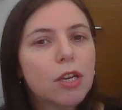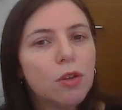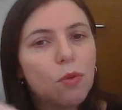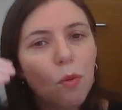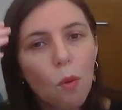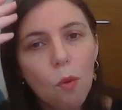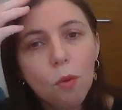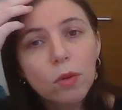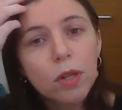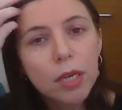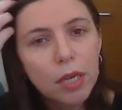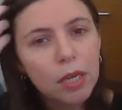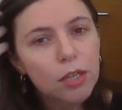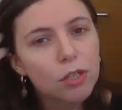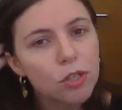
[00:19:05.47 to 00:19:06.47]
you only
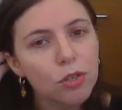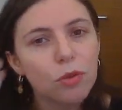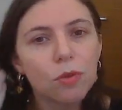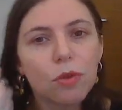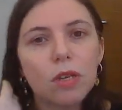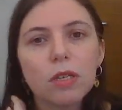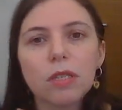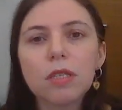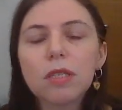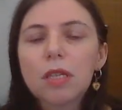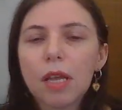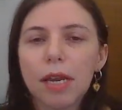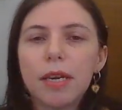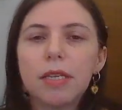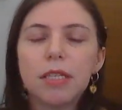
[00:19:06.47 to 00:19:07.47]
can do this
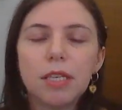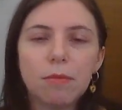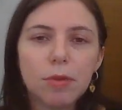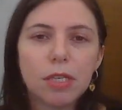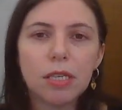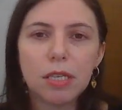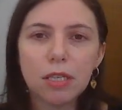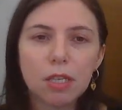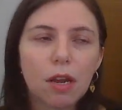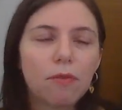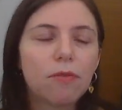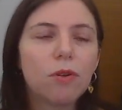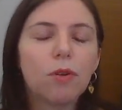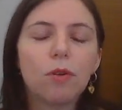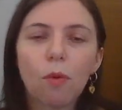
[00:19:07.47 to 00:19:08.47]
like CBT stuff.
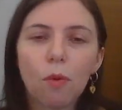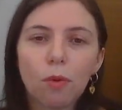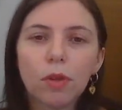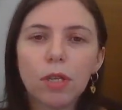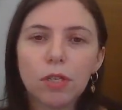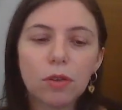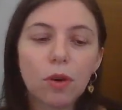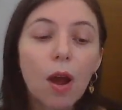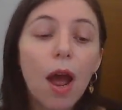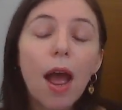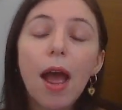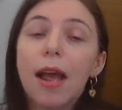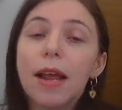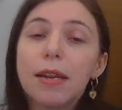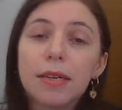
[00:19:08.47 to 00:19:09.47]
You can only do,
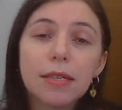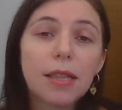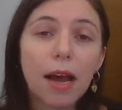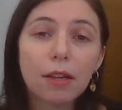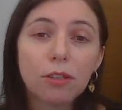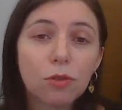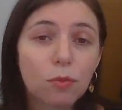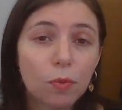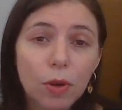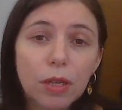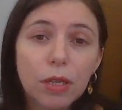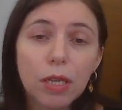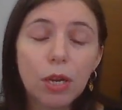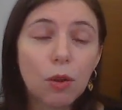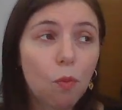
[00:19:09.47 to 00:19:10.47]
and that's
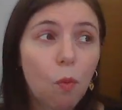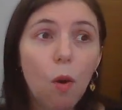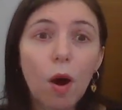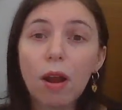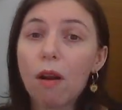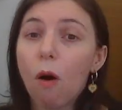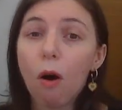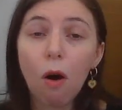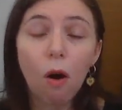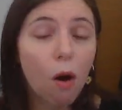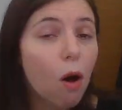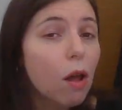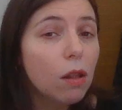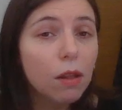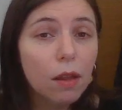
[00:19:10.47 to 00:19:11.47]
really what
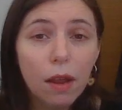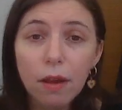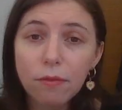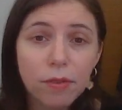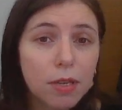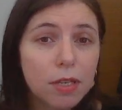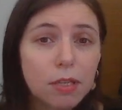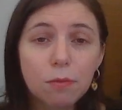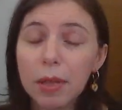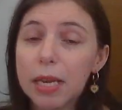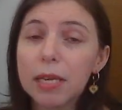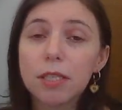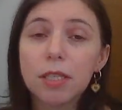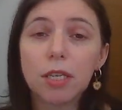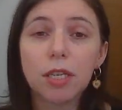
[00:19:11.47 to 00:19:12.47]
all of these
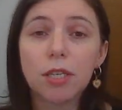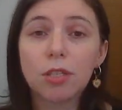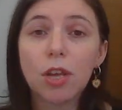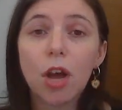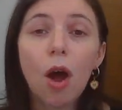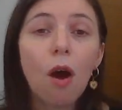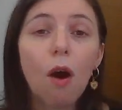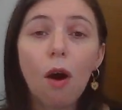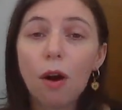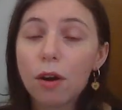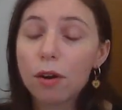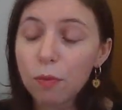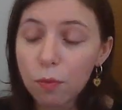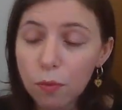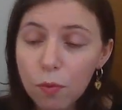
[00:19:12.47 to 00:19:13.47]
places
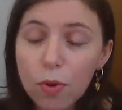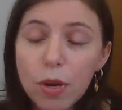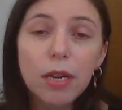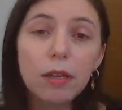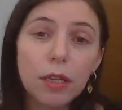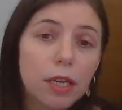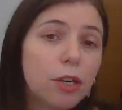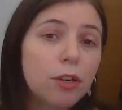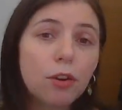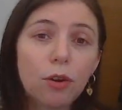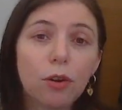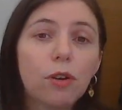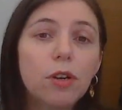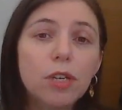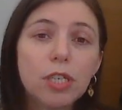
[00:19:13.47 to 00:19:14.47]
are really
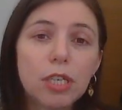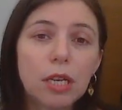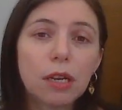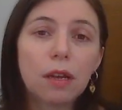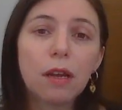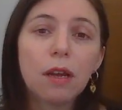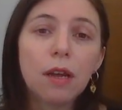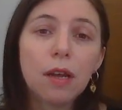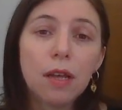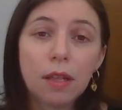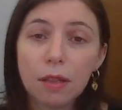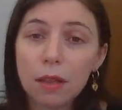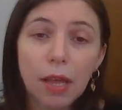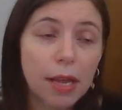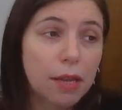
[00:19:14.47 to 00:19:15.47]
encouraging
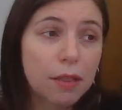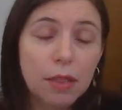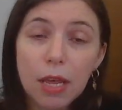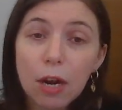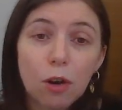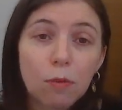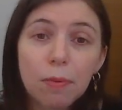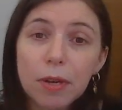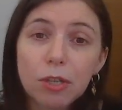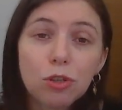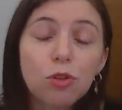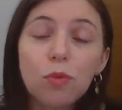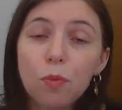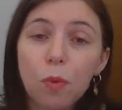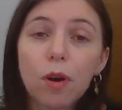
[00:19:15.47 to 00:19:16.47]
like therapists
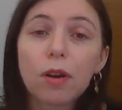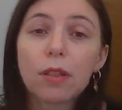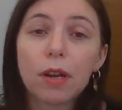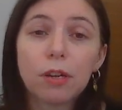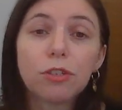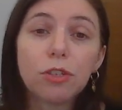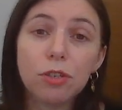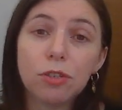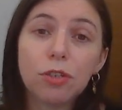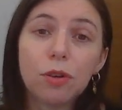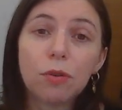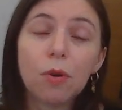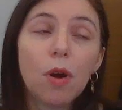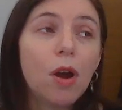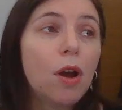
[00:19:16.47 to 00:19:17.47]
who work there to do.
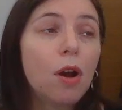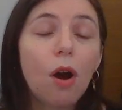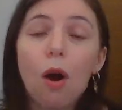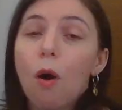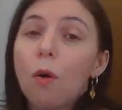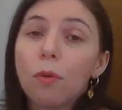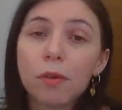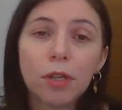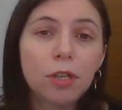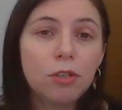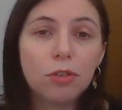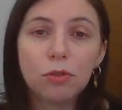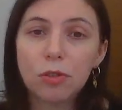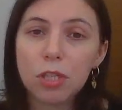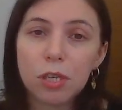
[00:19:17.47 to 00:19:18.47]
Only
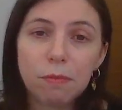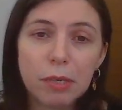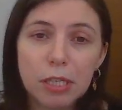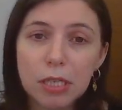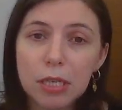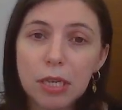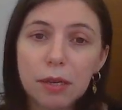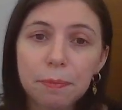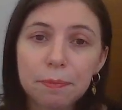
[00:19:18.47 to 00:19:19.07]
do CBT.